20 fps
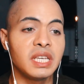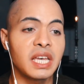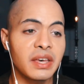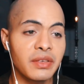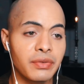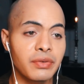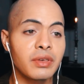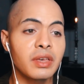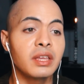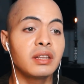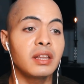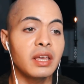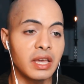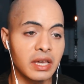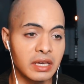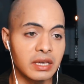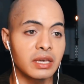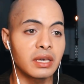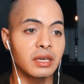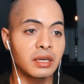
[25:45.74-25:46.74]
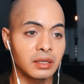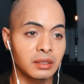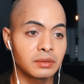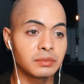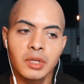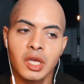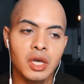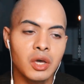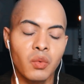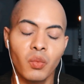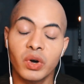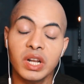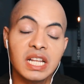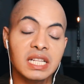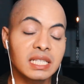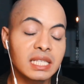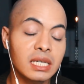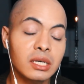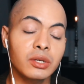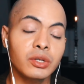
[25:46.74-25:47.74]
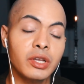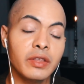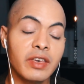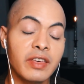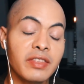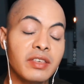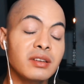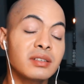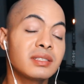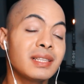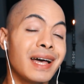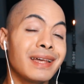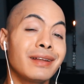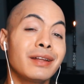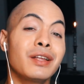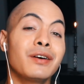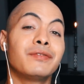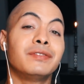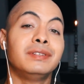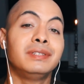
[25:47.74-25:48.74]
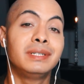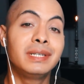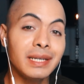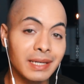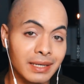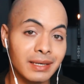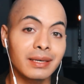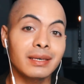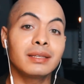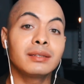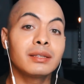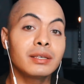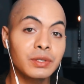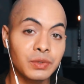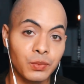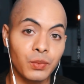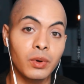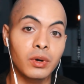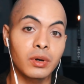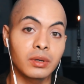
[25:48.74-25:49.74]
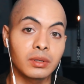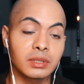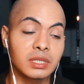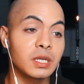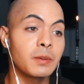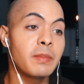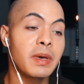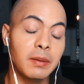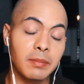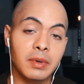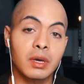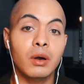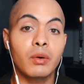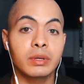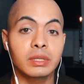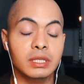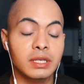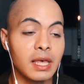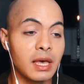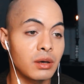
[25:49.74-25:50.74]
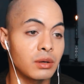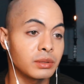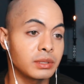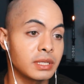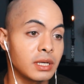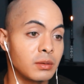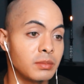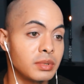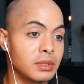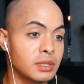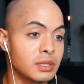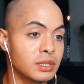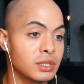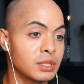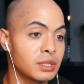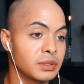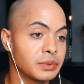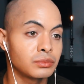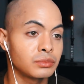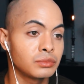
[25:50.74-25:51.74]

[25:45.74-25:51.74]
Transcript: Death and achy. When I tell you that there's not enough dick in this world to make me go into that hotel, bitch.